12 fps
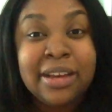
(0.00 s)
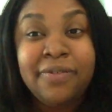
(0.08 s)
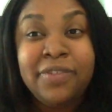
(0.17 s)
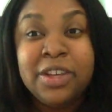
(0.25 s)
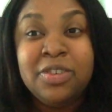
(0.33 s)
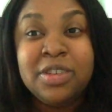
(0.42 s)

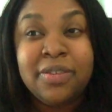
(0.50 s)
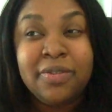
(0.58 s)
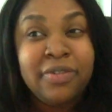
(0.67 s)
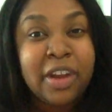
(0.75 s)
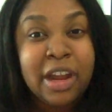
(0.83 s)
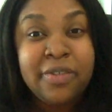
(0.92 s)
It feels
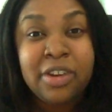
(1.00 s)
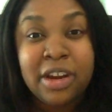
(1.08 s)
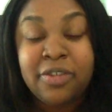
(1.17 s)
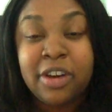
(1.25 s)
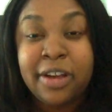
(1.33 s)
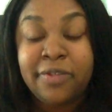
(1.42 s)
very, very,
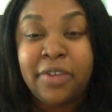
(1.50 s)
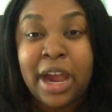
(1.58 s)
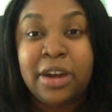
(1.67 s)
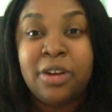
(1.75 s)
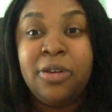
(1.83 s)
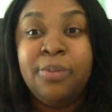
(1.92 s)
very
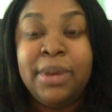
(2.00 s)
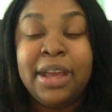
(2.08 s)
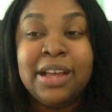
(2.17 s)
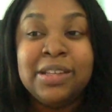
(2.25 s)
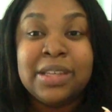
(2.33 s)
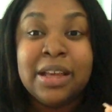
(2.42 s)
final,
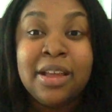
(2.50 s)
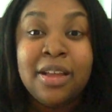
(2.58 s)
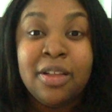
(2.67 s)
because